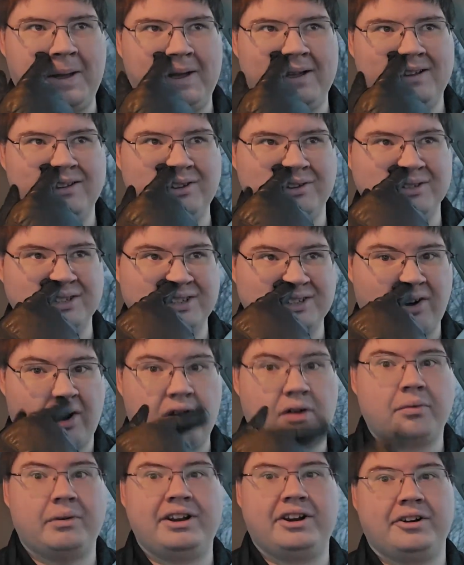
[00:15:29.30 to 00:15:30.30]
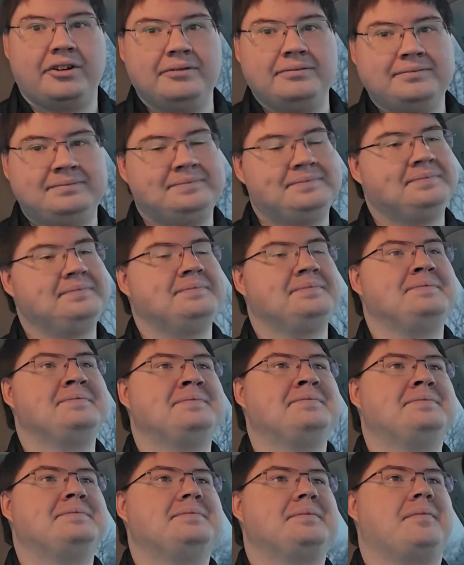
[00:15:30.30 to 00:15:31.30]
using Dark Reader,
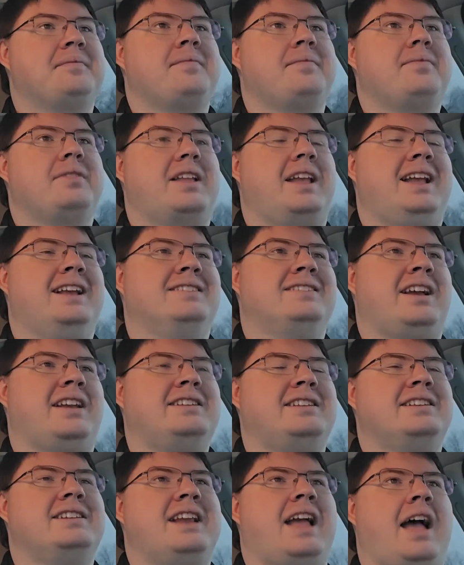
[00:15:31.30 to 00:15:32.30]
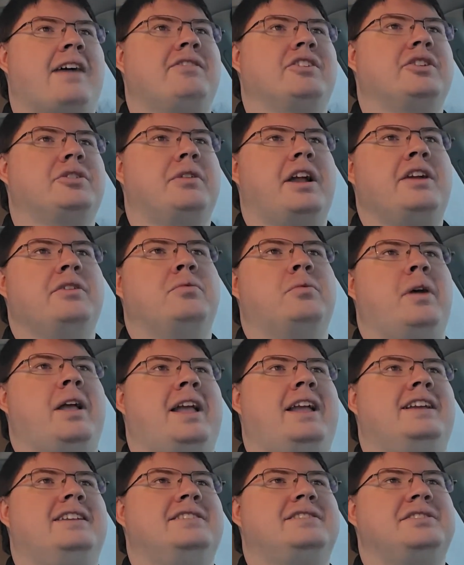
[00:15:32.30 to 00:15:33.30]
is I didn't have a great
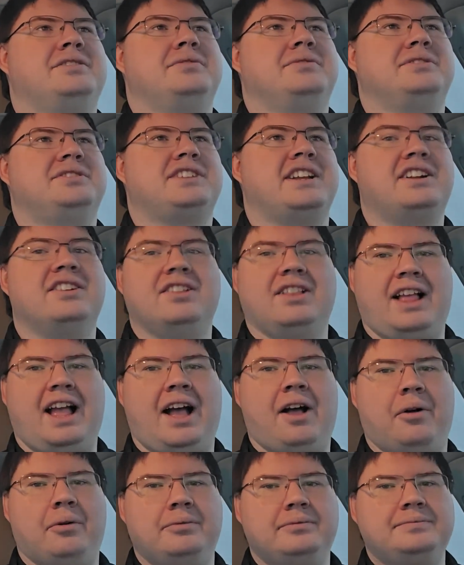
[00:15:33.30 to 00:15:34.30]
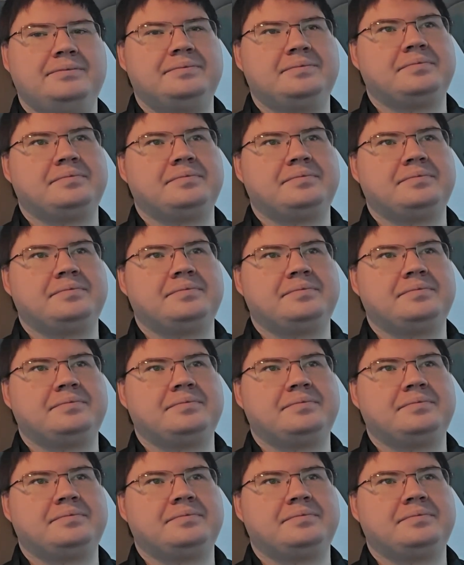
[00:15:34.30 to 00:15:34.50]
way to single out